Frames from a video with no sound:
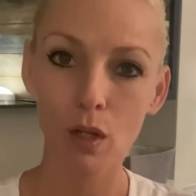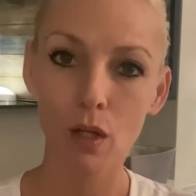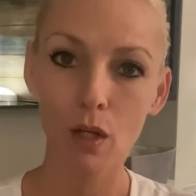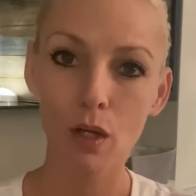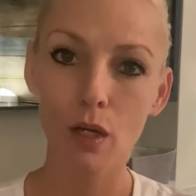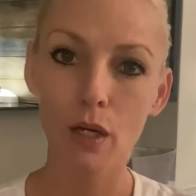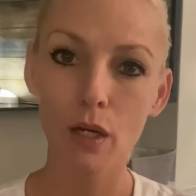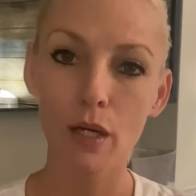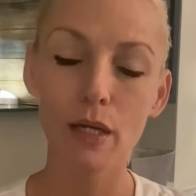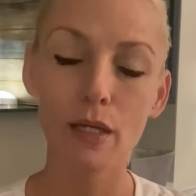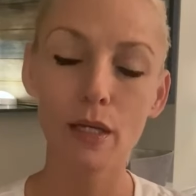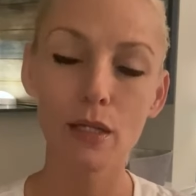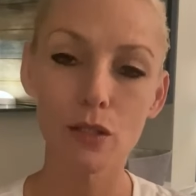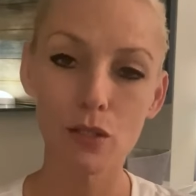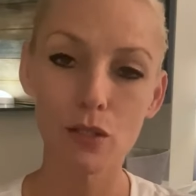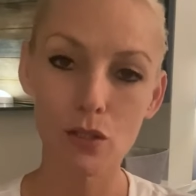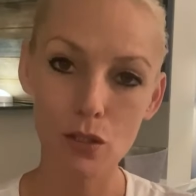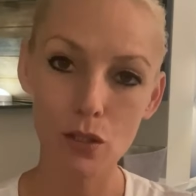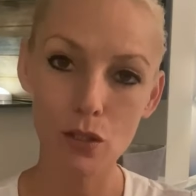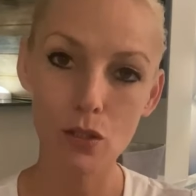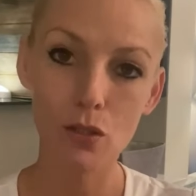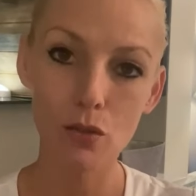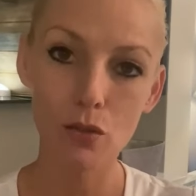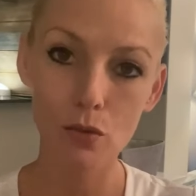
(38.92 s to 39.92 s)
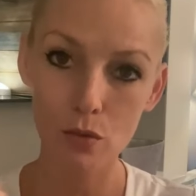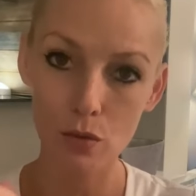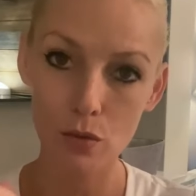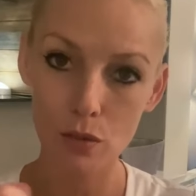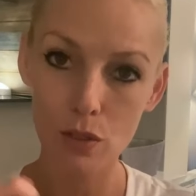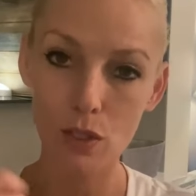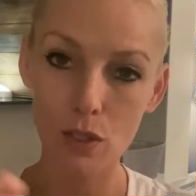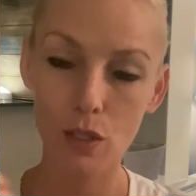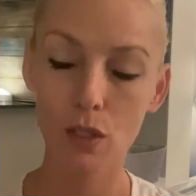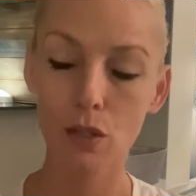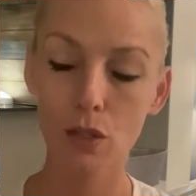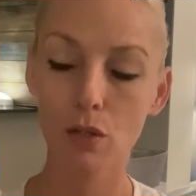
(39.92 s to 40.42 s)
is to use
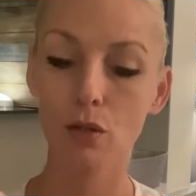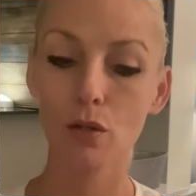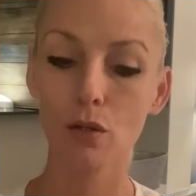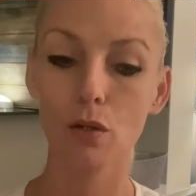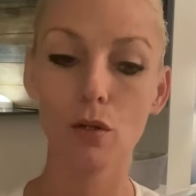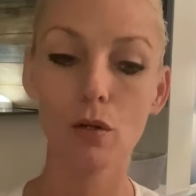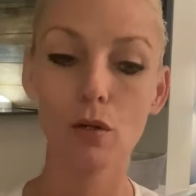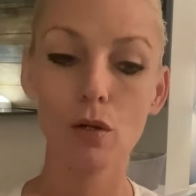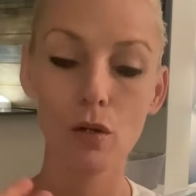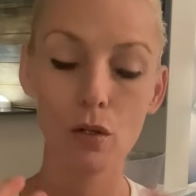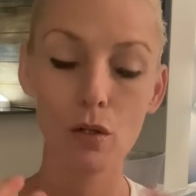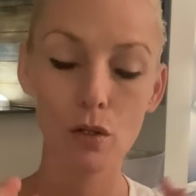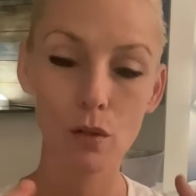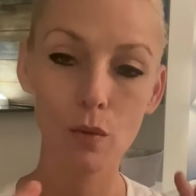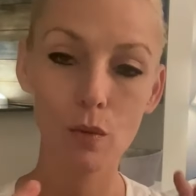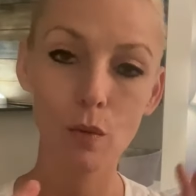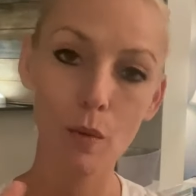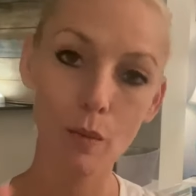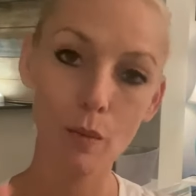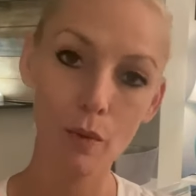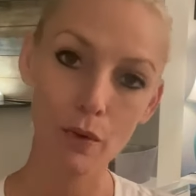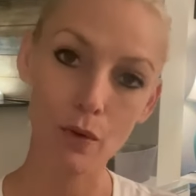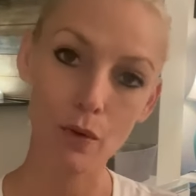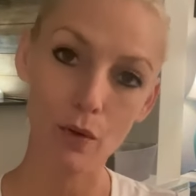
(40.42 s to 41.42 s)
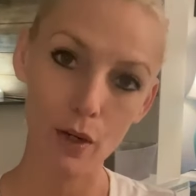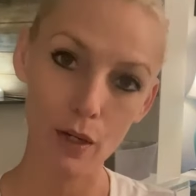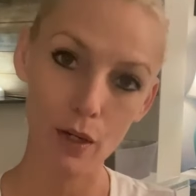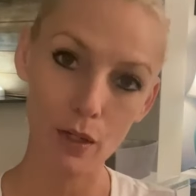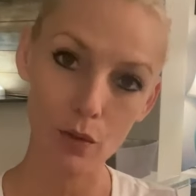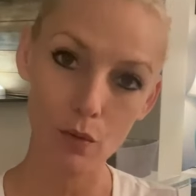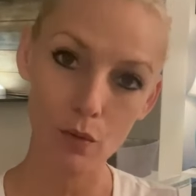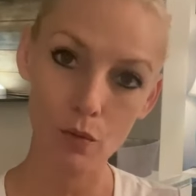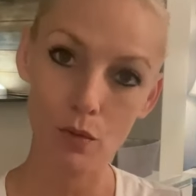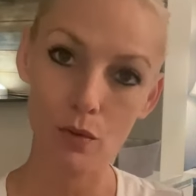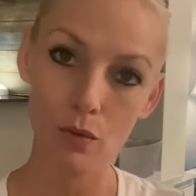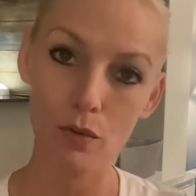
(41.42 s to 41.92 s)
either the one with
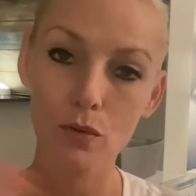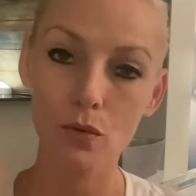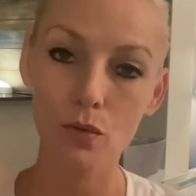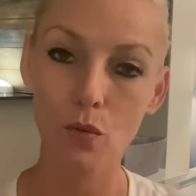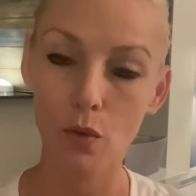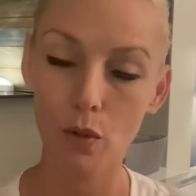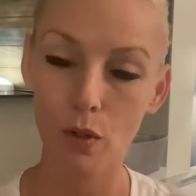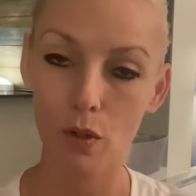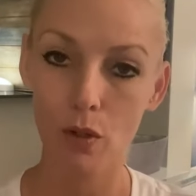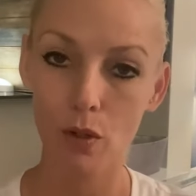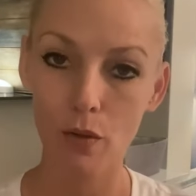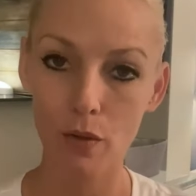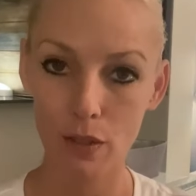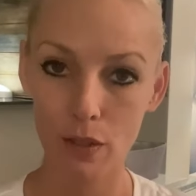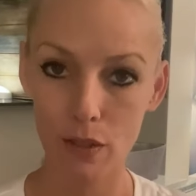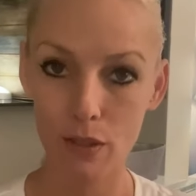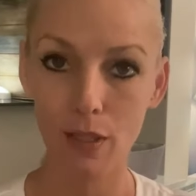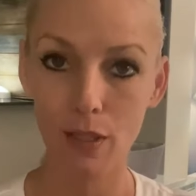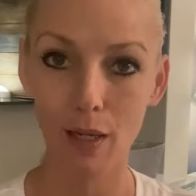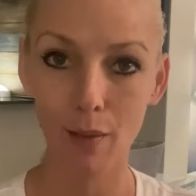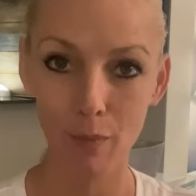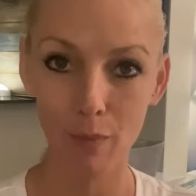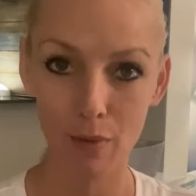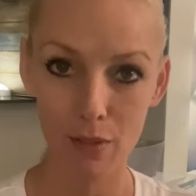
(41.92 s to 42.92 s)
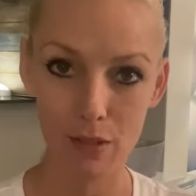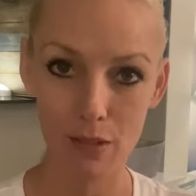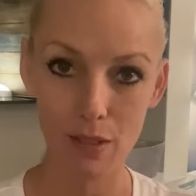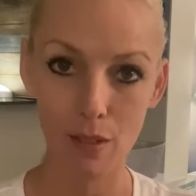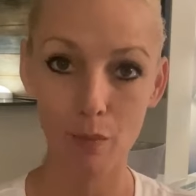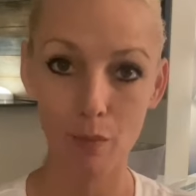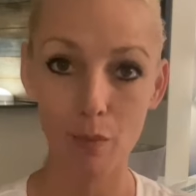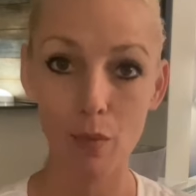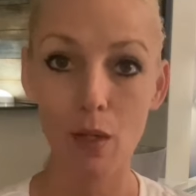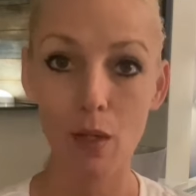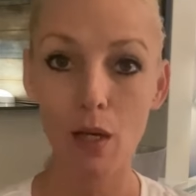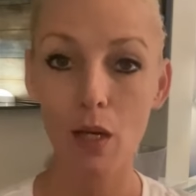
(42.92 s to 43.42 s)
granules or the diamond tip.
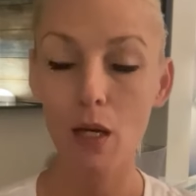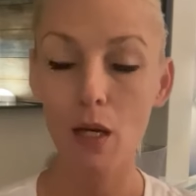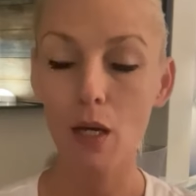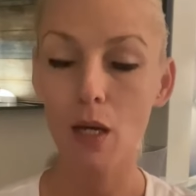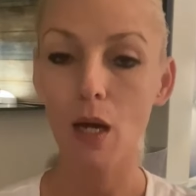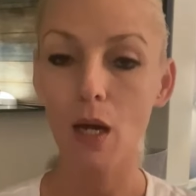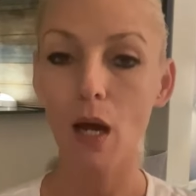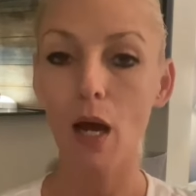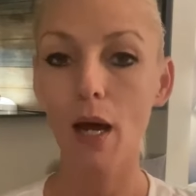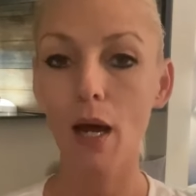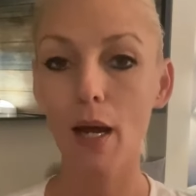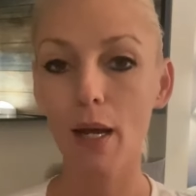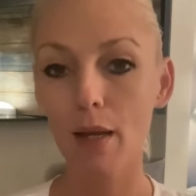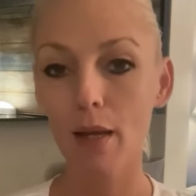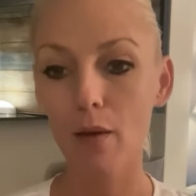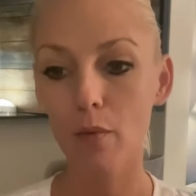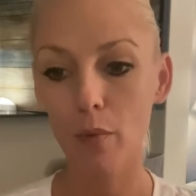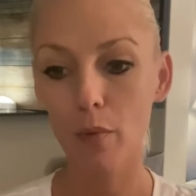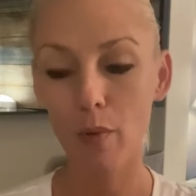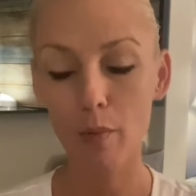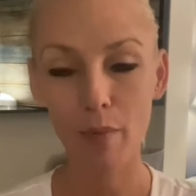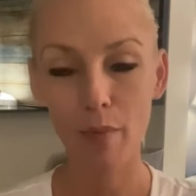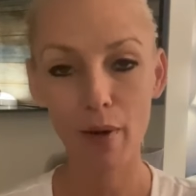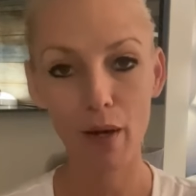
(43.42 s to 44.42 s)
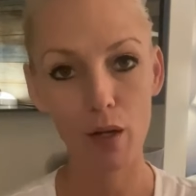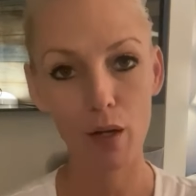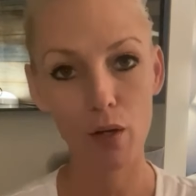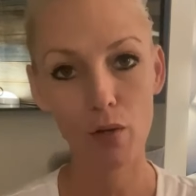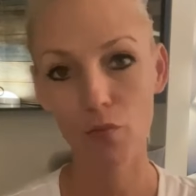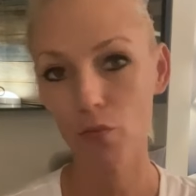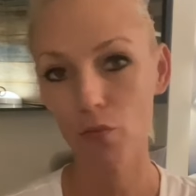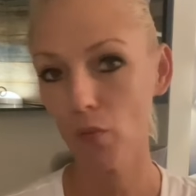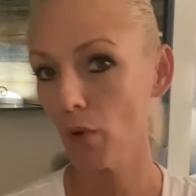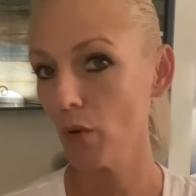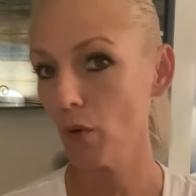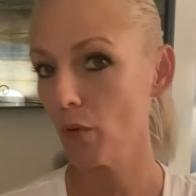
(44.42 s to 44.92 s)
I have been back and
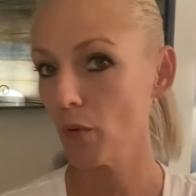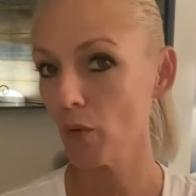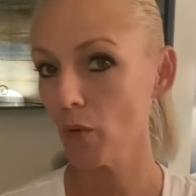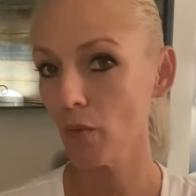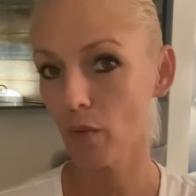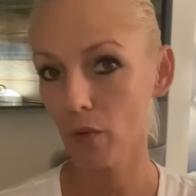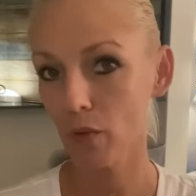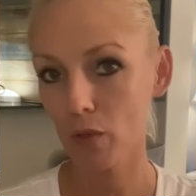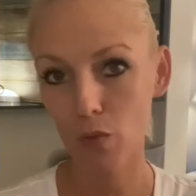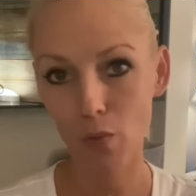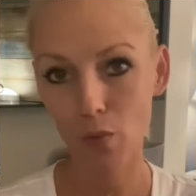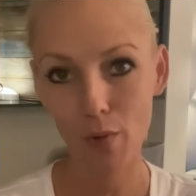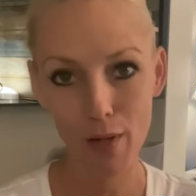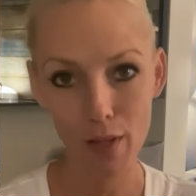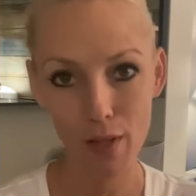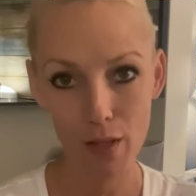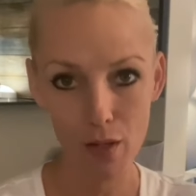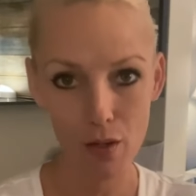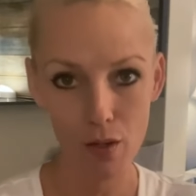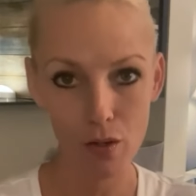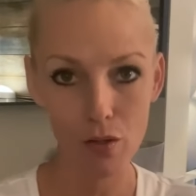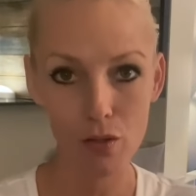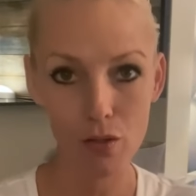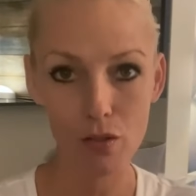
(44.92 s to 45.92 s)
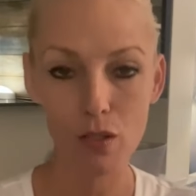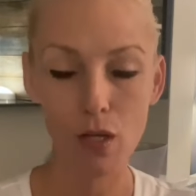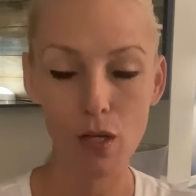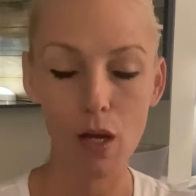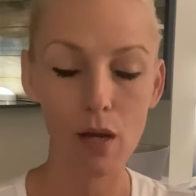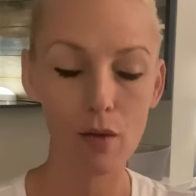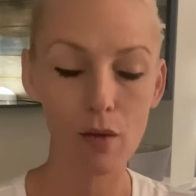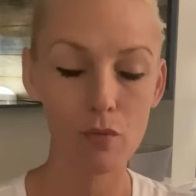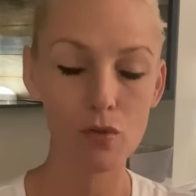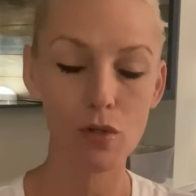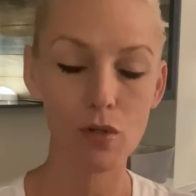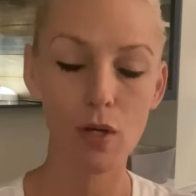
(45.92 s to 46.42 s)
forth over 20 years. I have
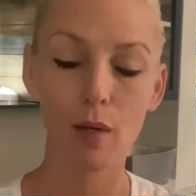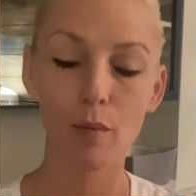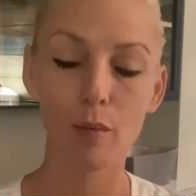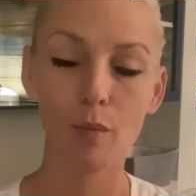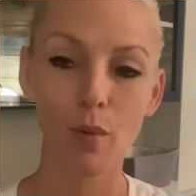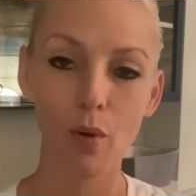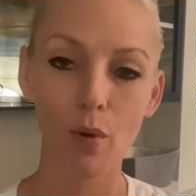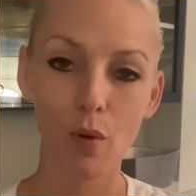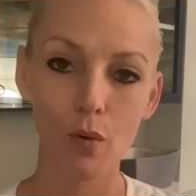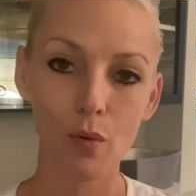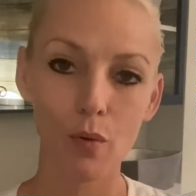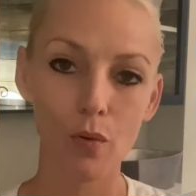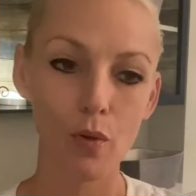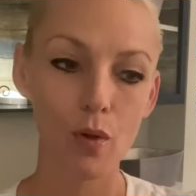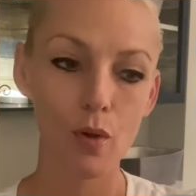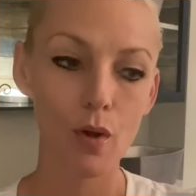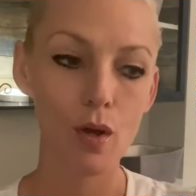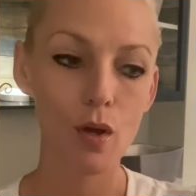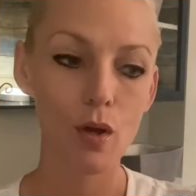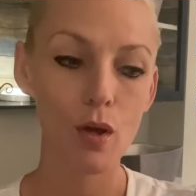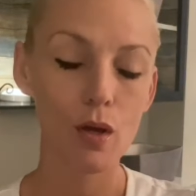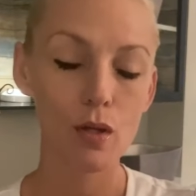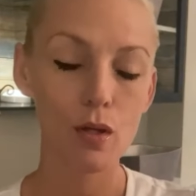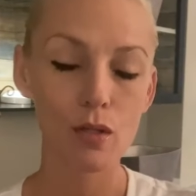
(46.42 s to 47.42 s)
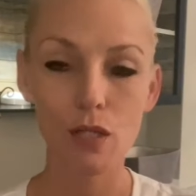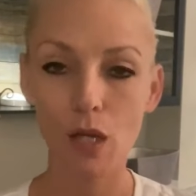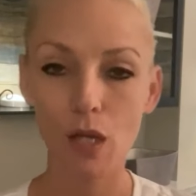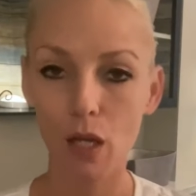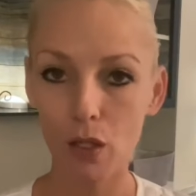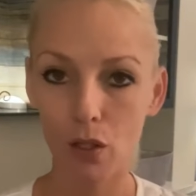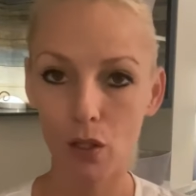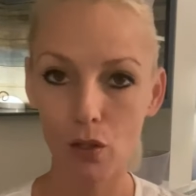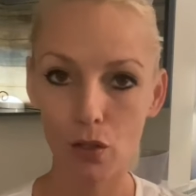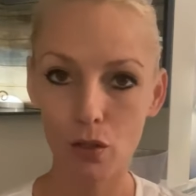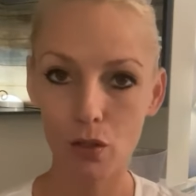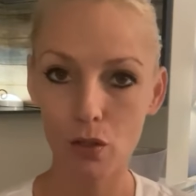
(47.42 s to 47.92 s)
tried both. 10
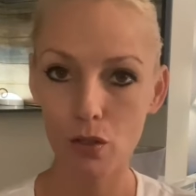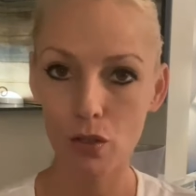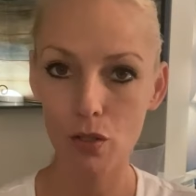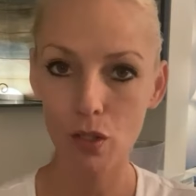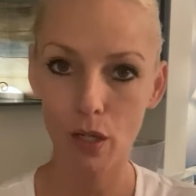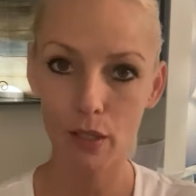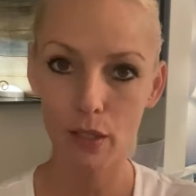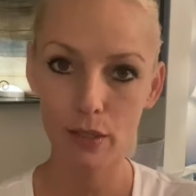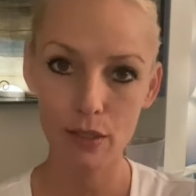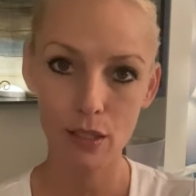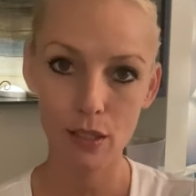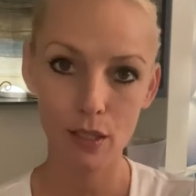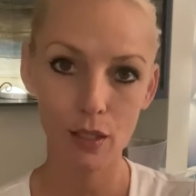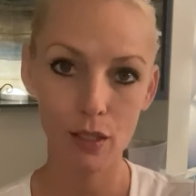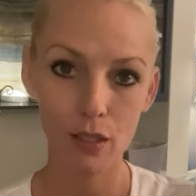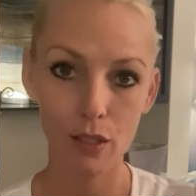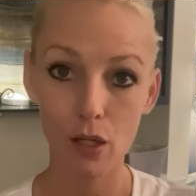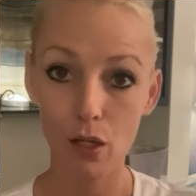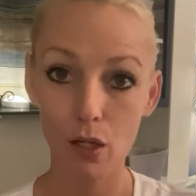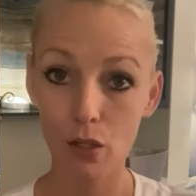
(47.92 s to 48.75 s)
years I did